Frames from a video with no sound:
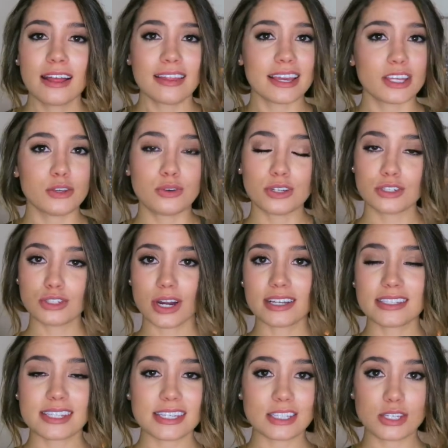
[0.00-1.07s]
Like, you can
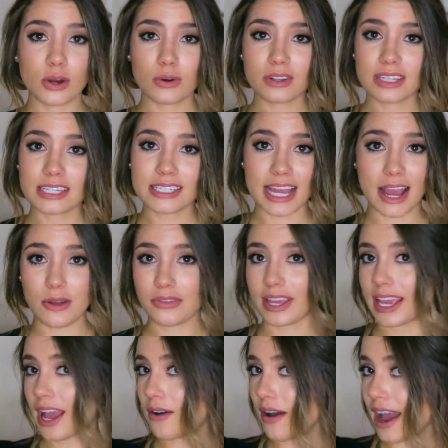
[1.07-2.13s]
dress these totally down
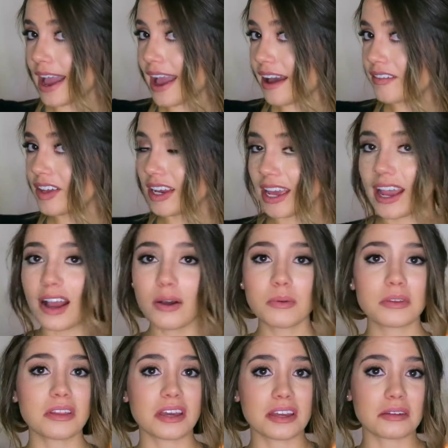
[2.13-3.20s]
like how I have it now
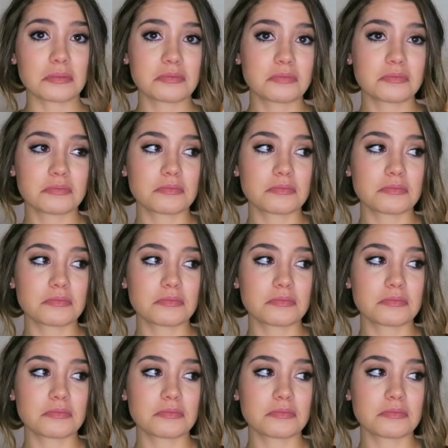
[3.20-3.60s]
with like